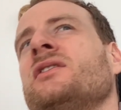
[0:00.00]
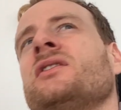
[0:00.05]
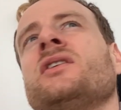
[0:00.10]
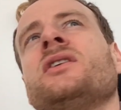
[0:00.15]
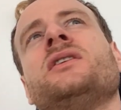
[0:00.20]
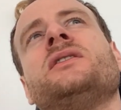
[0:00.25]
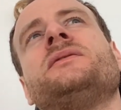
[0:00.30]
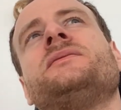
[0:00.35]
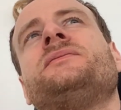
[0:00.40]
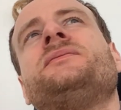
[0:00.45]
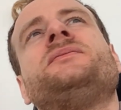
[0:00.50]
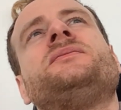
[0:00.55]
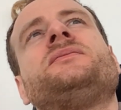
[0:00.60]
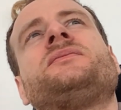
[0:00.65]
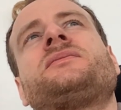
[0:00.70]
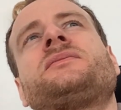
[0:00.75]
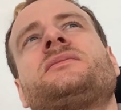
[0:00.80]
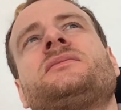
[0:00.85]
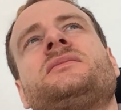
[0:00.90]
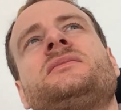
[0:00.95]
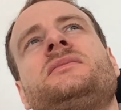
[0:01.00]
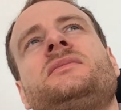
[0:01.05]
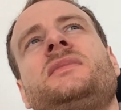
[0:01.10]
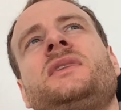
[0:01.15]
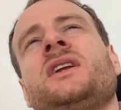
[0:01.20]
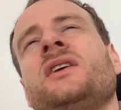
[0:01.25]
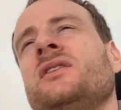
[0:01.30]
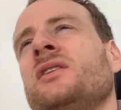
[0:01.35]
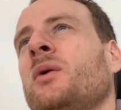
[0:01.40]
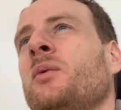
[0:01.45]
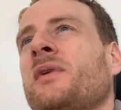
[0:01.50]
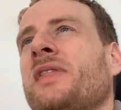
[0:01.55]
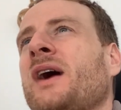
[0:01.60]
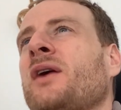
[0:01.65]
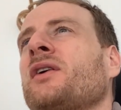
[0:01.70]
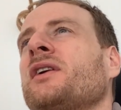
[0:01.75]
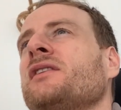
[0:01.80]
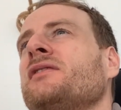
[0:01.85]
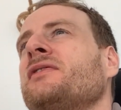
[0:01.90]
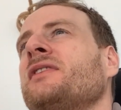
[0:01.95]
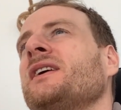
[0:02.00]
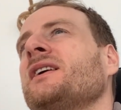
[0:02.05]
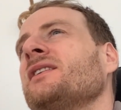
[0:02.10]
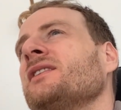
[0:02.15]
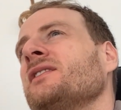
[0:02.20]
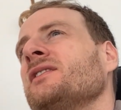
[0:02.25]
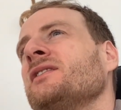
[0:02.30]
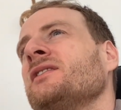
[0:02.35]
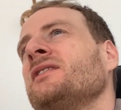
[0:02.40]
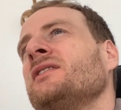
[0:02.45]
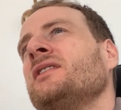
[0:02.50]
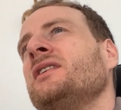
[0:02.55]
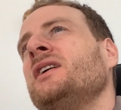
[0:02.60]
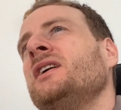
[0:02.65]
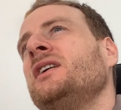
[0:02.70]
not without any fingers.